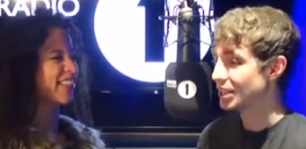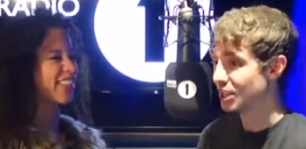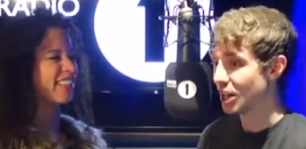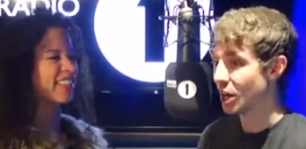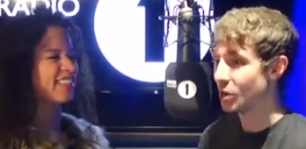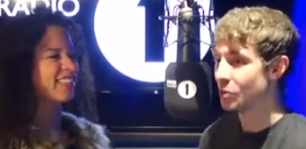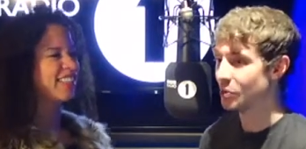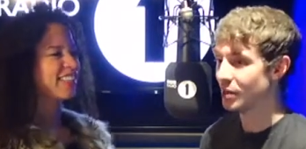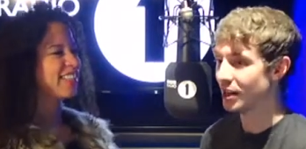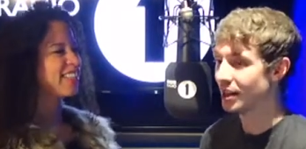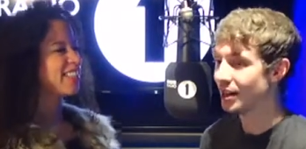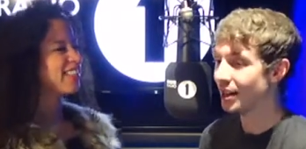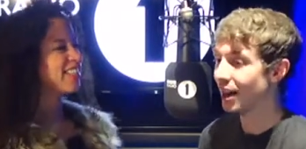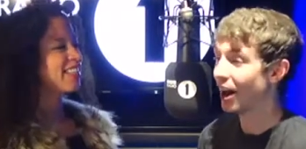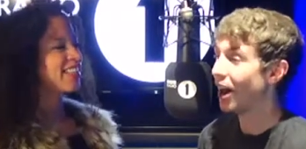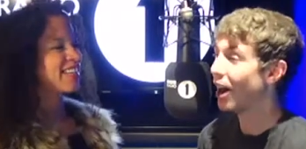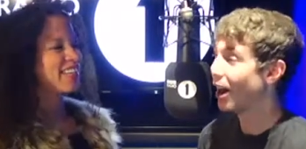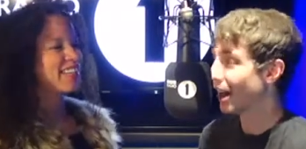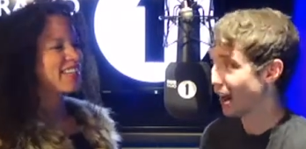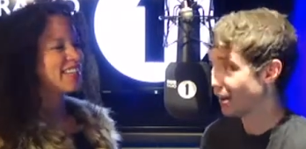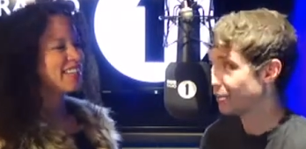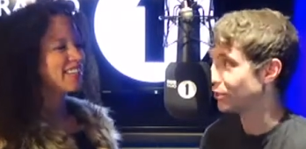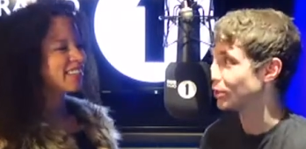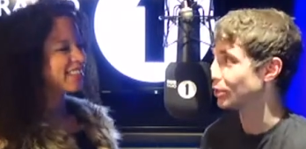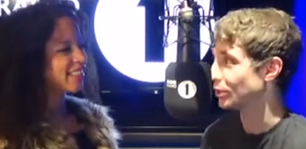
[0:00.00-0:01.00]
Speaker 1: don't. I
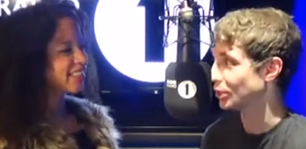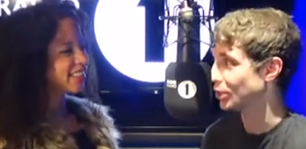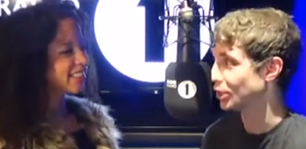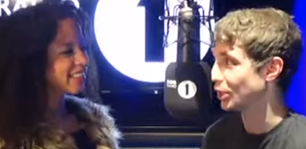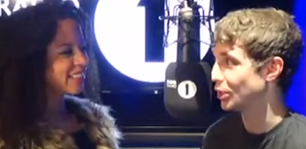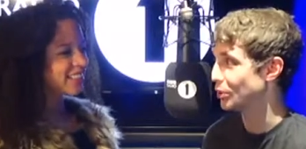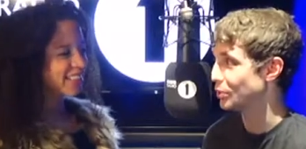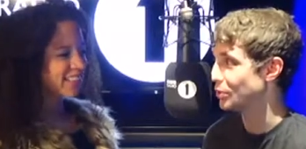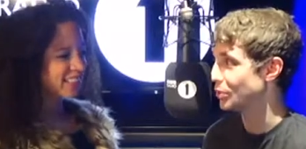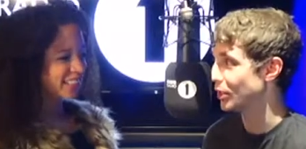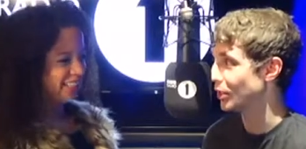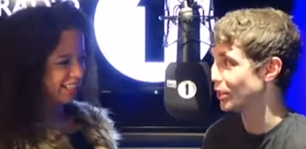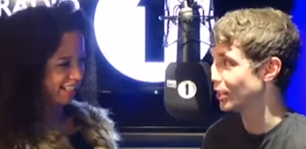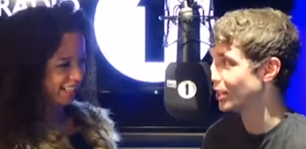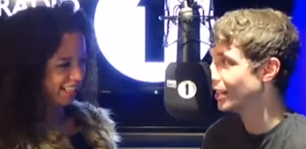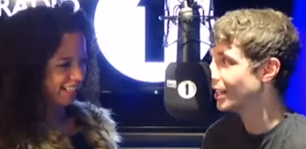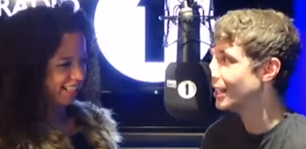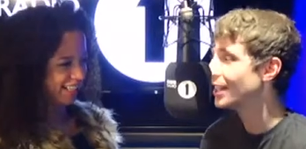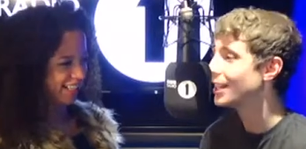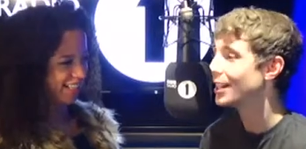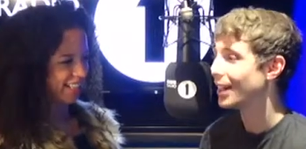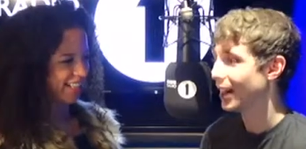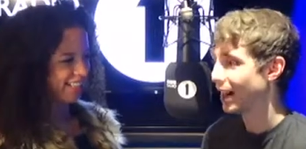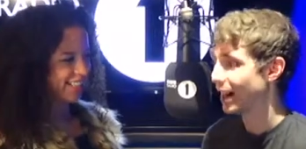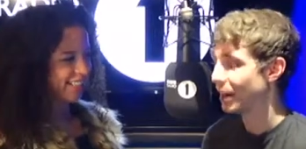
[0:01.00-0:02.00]
have got shoes on
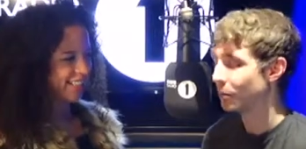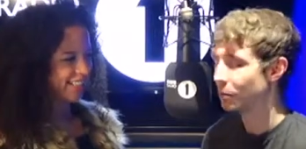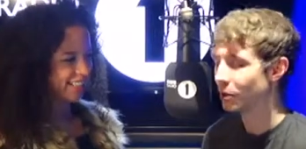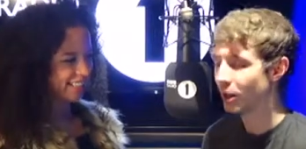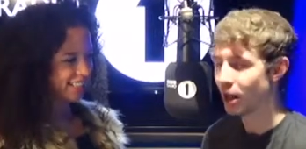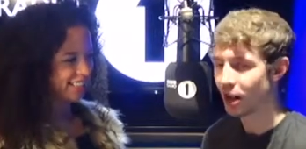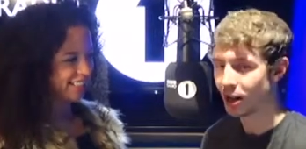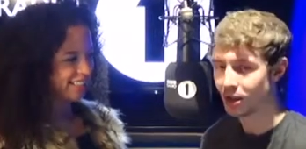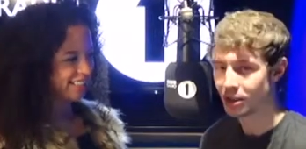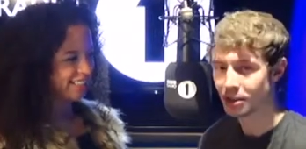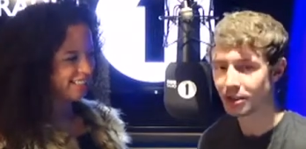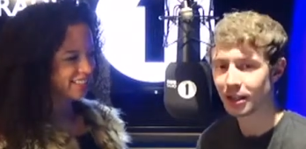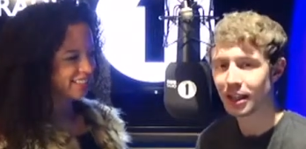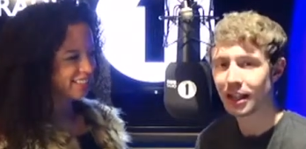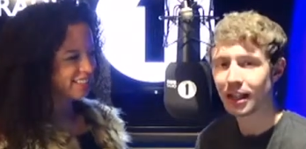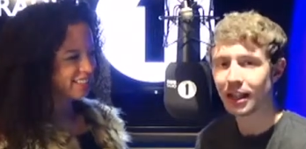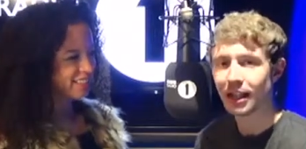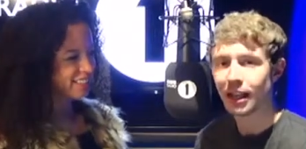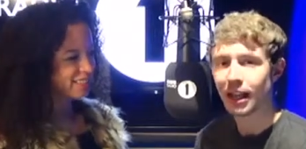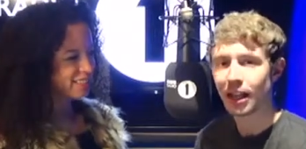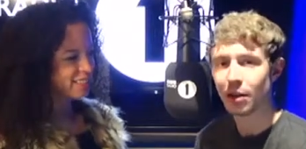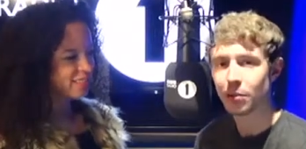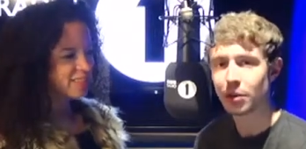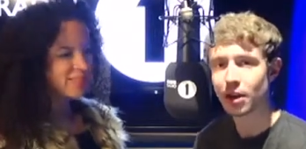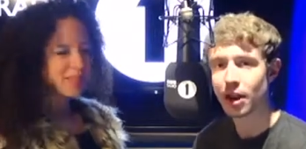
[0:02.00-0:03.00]
and it will hurt.
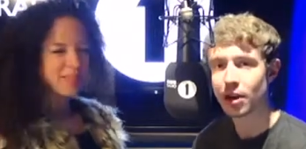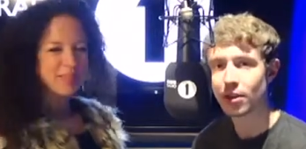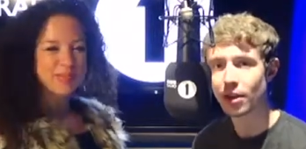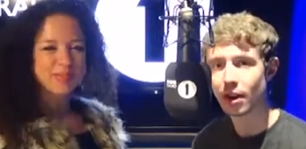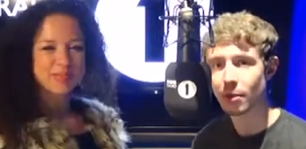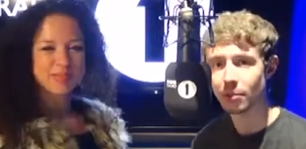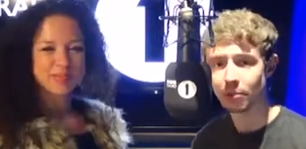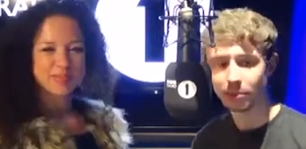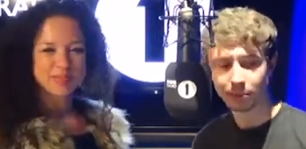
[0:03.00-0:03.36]
Here we go then.